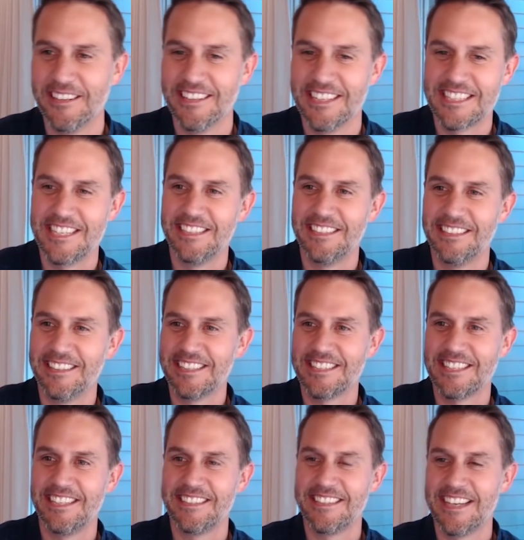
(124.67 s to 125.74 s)
Let's hit let's
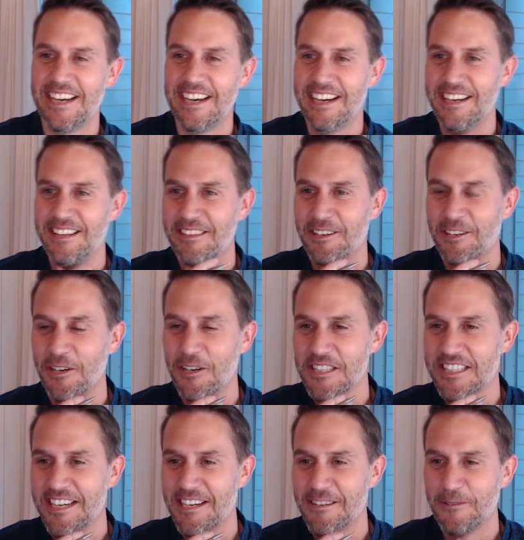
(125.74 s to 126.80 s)
hit uh, the call
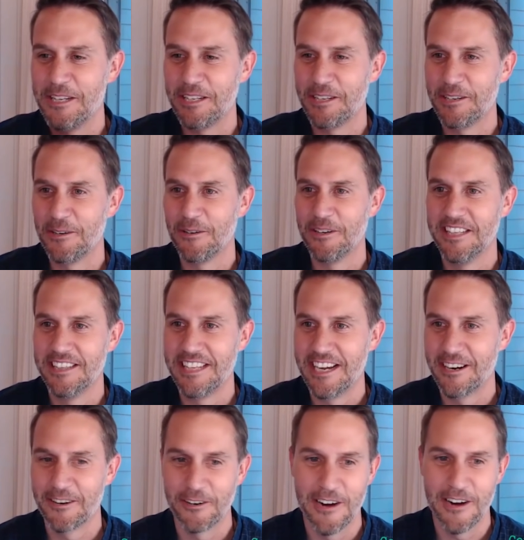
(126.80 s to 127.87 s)
sign, Rico, and then the
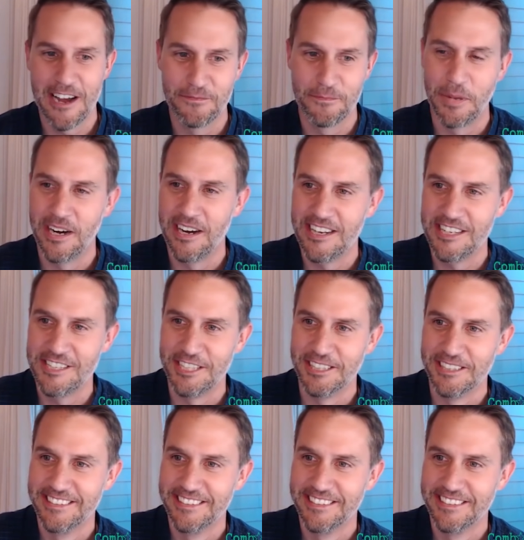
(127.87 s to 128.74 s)
aircraft behind you.